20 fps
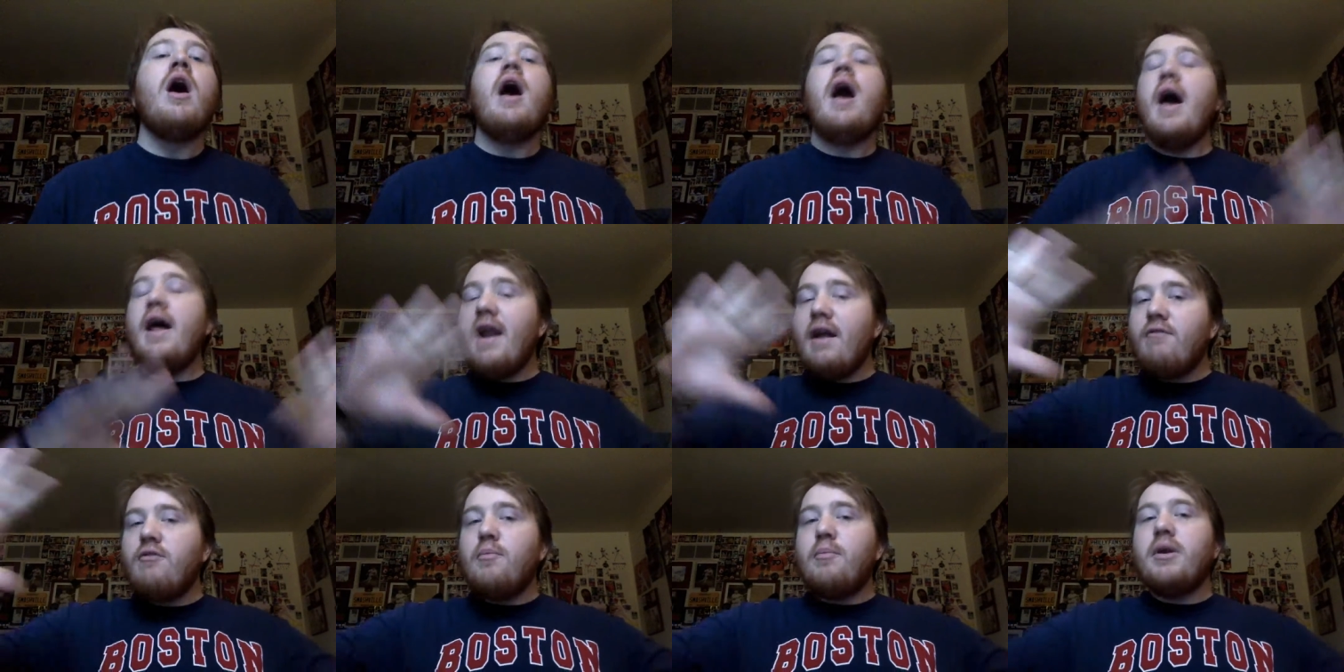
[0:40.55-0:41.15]
and
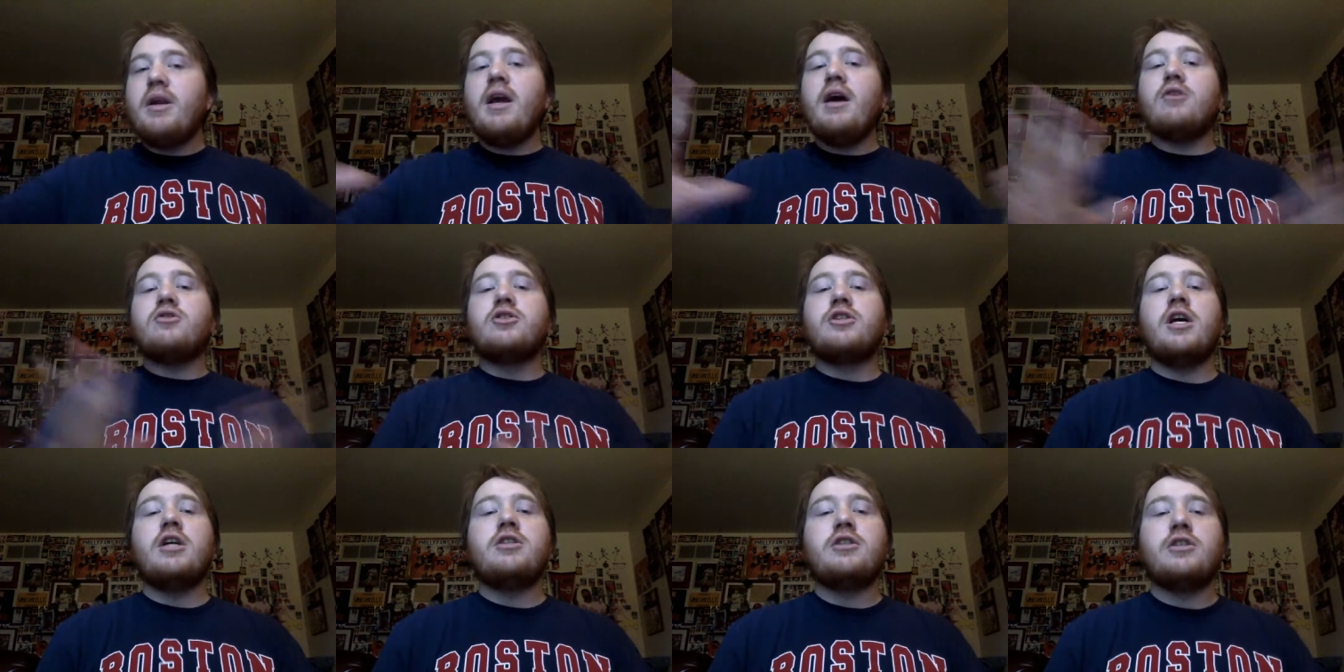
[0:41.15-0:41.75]
everybody else
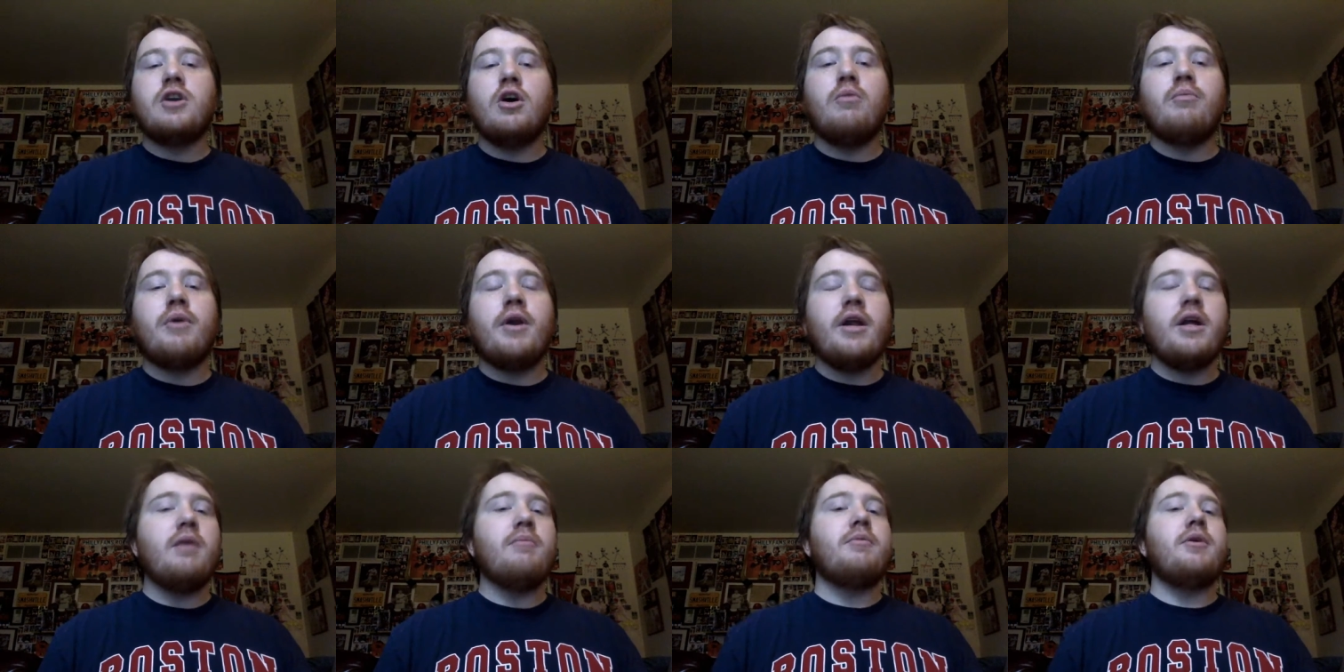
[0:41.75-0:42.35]
that's
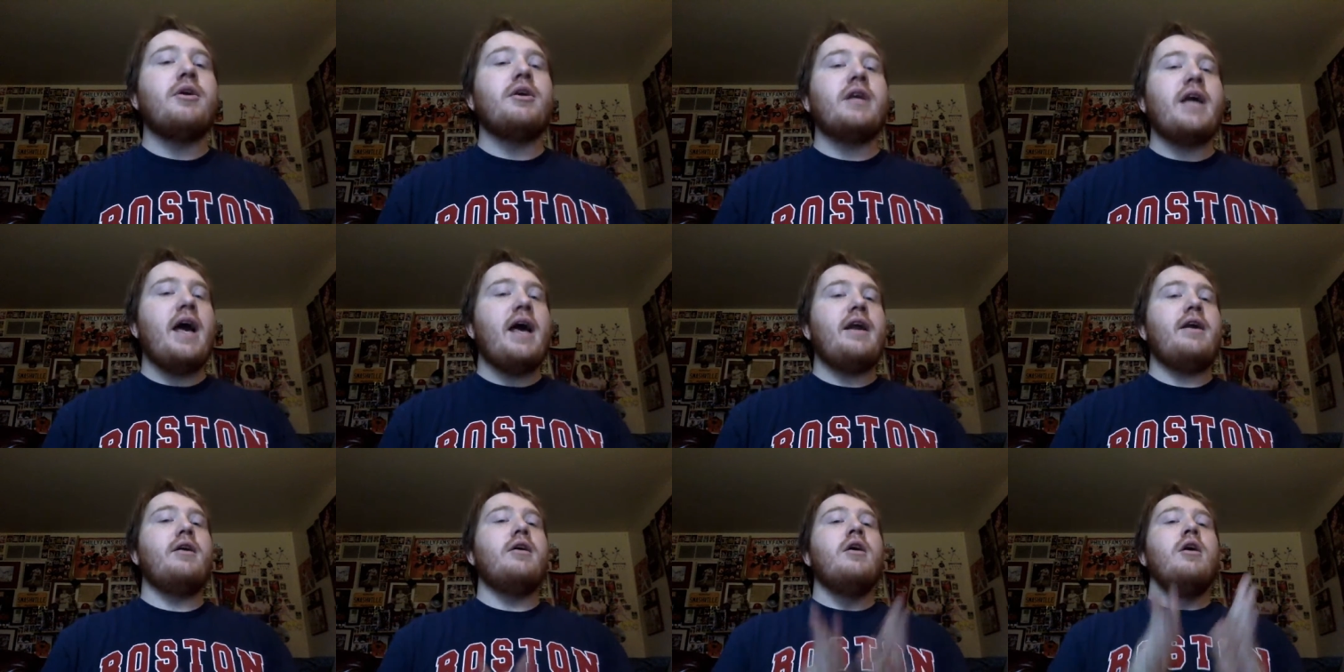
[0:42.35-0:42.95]
celebrating up there in
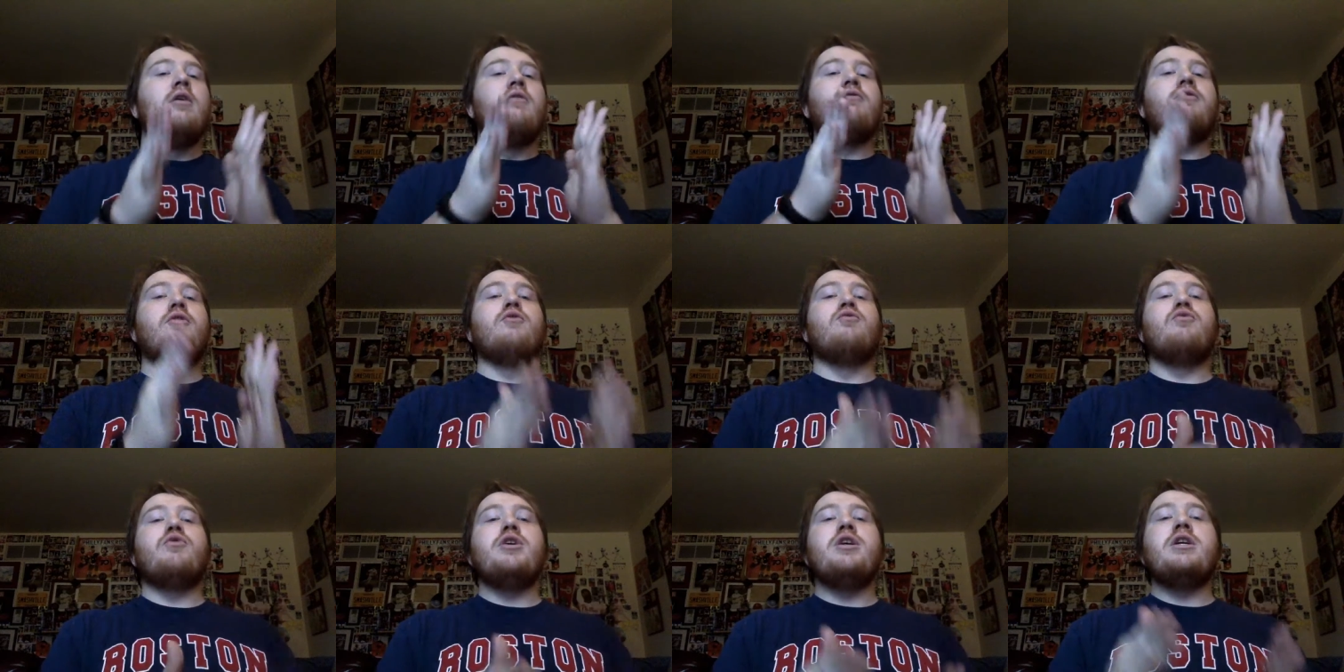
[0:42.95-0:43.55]
Canada for
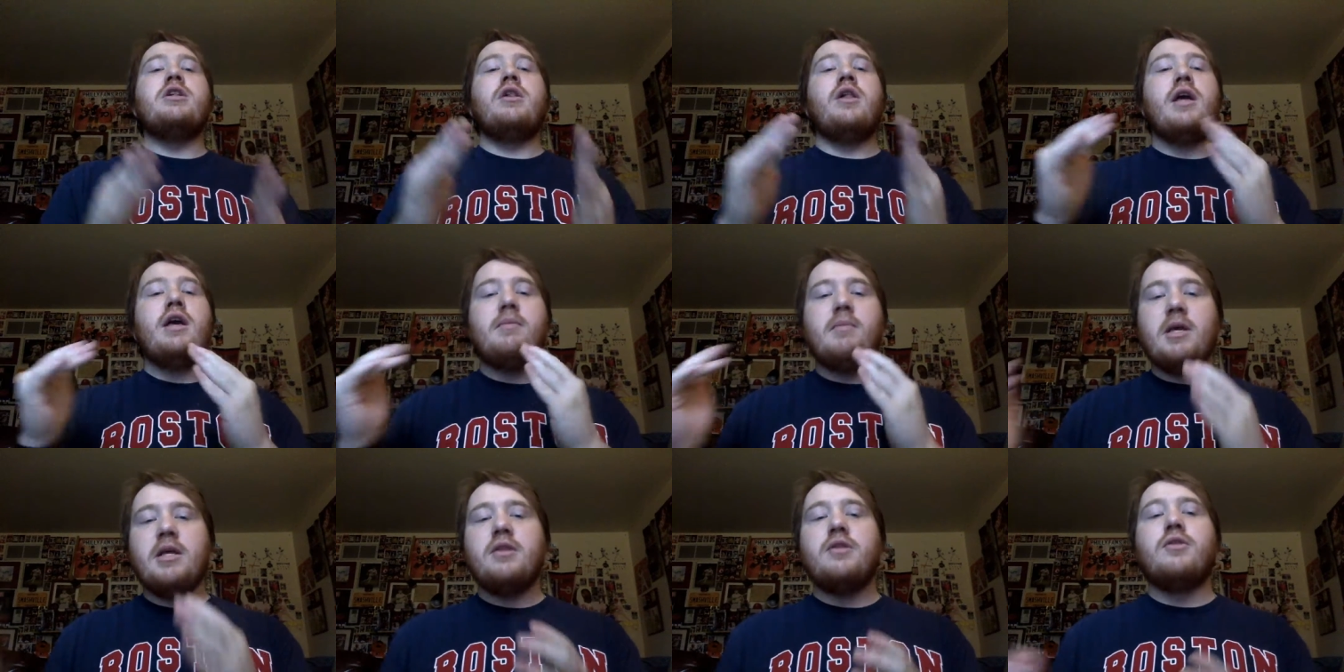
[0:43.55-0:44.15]

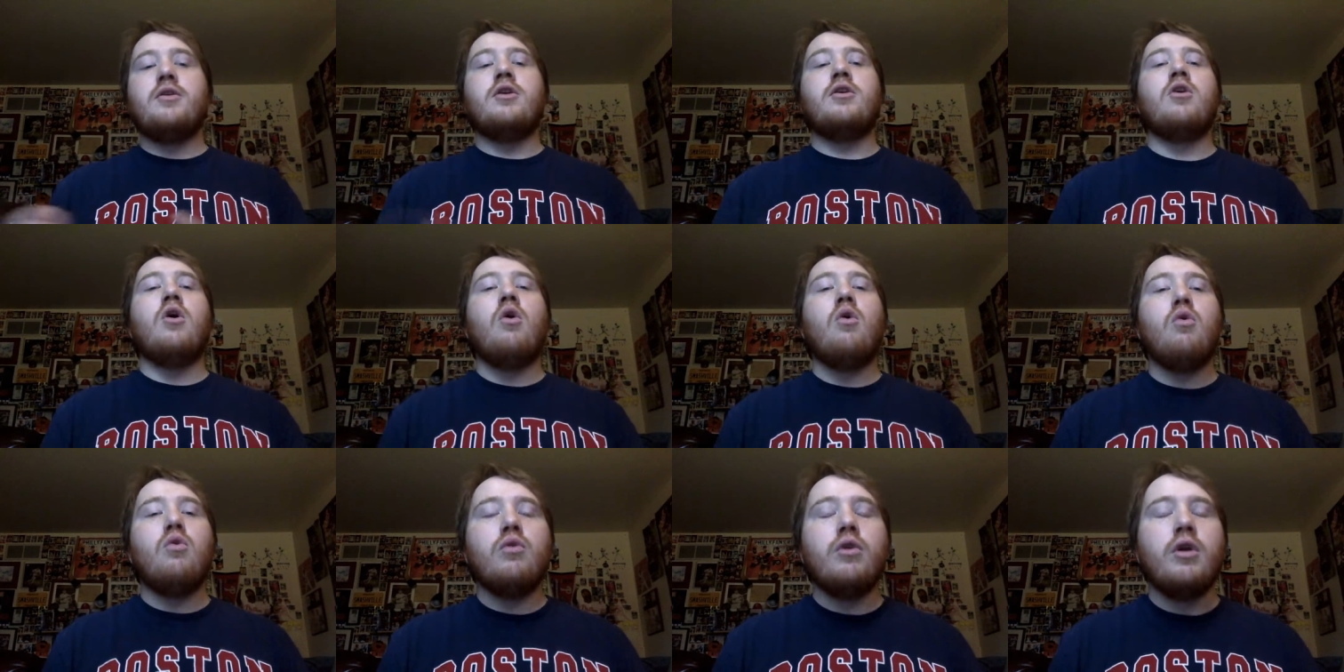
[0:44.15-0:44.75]
reclaiming the
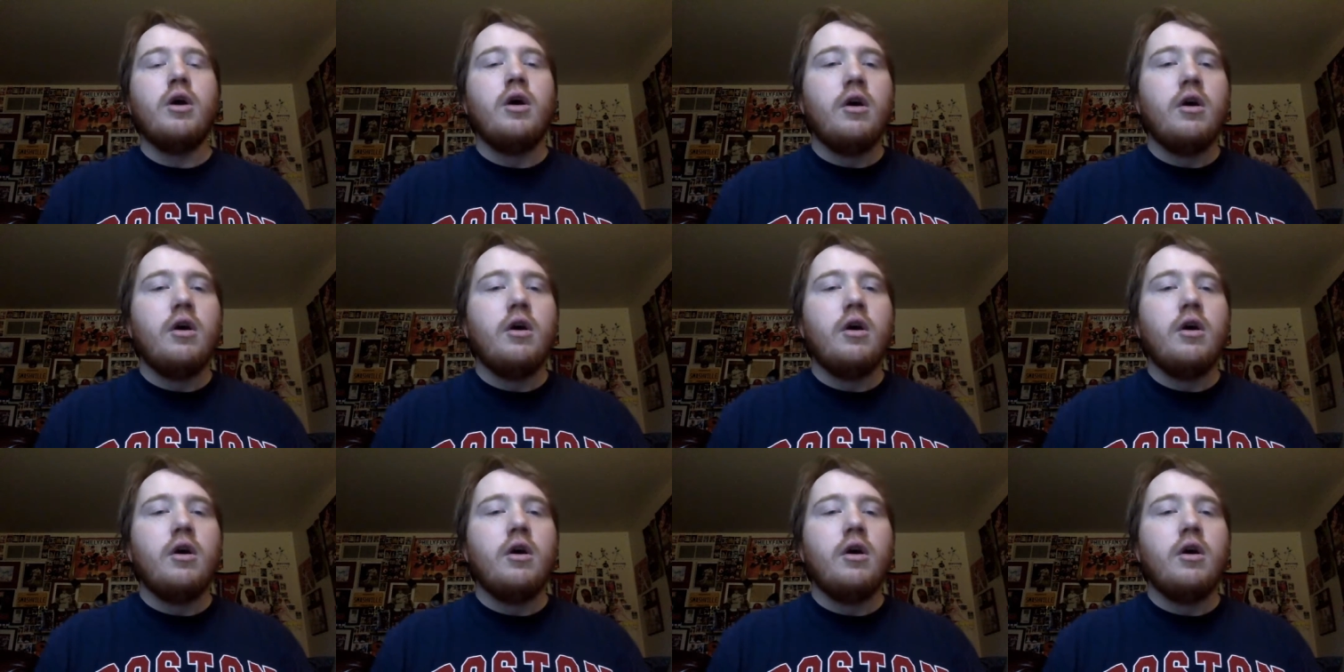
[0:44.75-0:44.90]
gold